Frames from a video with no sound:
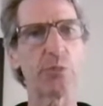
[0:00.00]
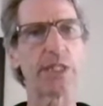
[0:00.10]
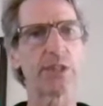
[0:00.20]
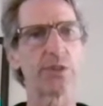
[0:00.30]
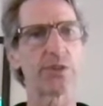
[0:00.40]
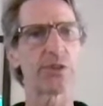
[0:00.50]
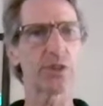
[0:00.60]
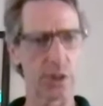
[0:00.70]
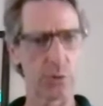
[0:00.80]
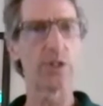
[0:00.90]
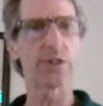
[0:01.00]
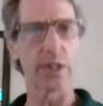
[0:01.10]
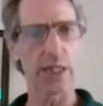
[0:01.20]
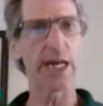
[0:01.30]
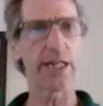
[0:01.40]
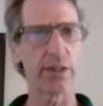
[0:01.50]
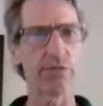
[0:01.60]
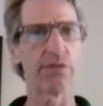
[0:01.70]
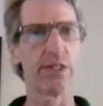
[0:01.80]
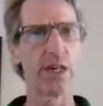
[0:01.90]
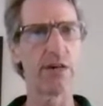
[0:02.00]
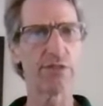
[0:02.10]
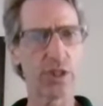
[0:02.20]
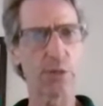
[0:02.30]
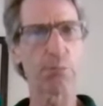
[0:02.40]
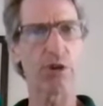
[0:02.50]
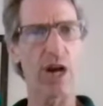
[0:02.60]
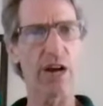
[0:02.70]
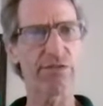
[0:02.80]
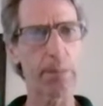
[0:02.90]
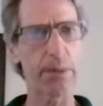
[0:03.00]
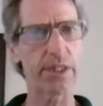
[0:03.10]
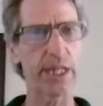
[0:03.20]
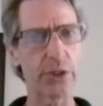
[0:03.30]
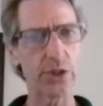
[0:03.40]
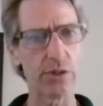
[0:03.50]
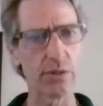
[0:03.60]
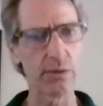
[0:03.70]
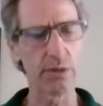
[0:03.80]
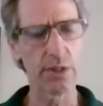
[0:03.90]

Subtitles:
because there still was a lot of good profit potential.